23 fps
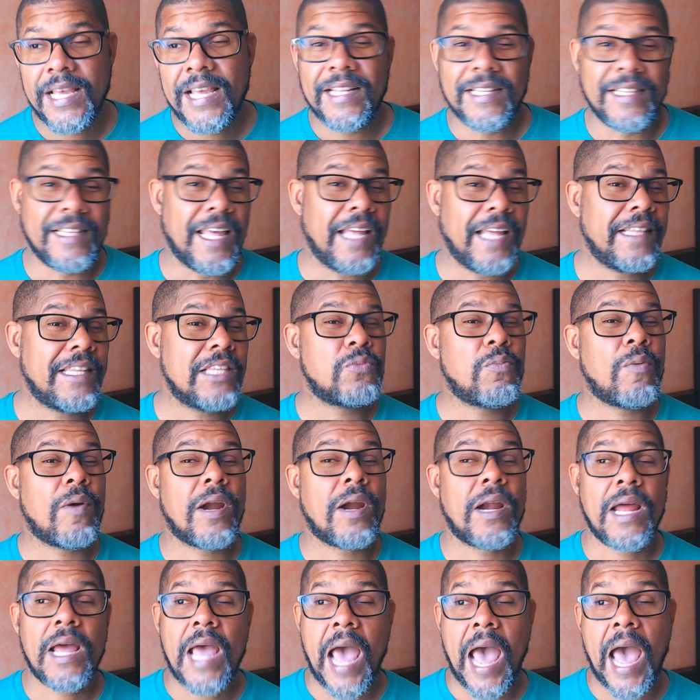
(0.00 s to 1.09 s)
That is
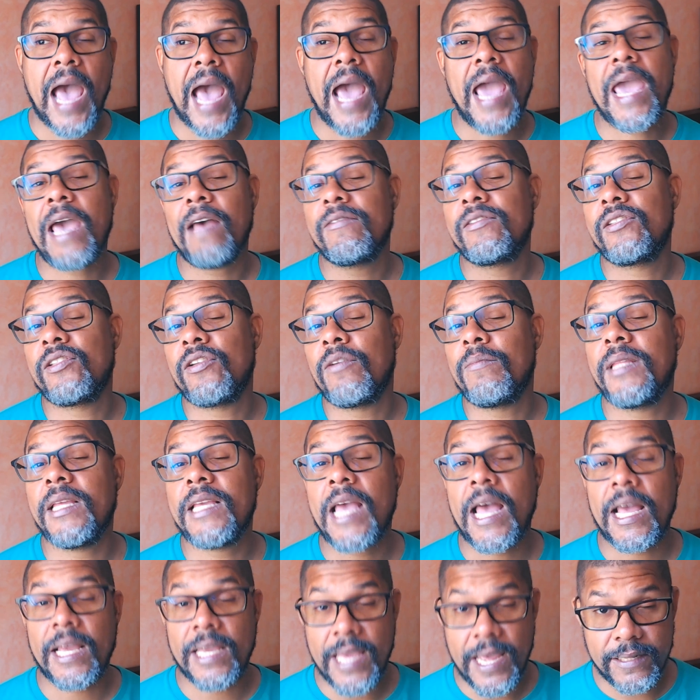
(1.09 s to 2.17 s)
where I have something
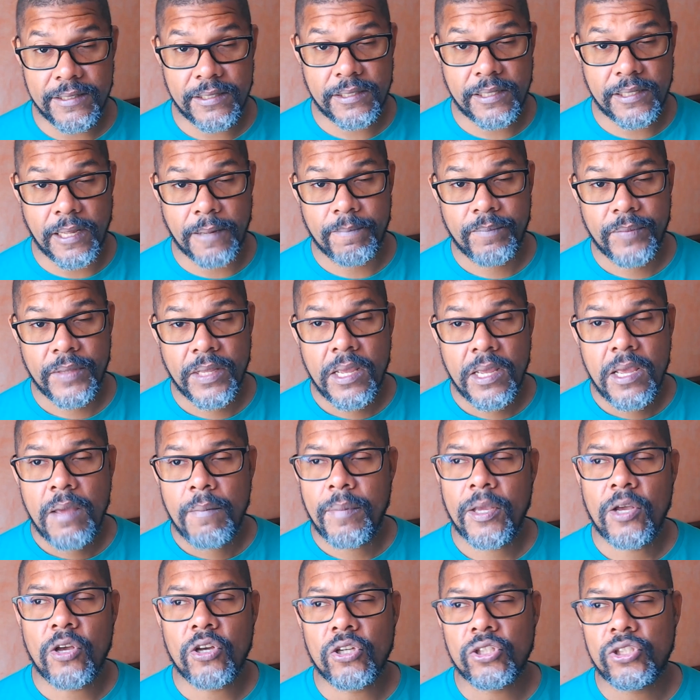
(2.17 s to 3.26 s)
against them,
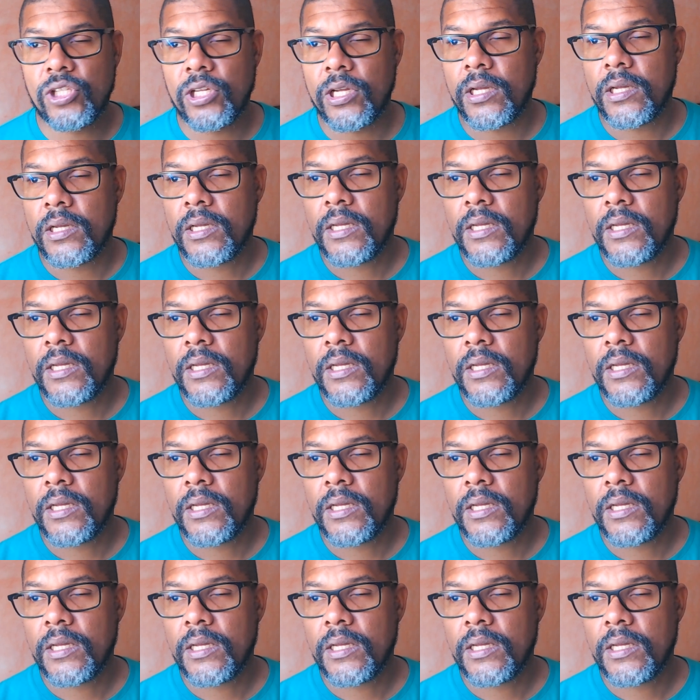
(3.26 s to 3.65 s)
because the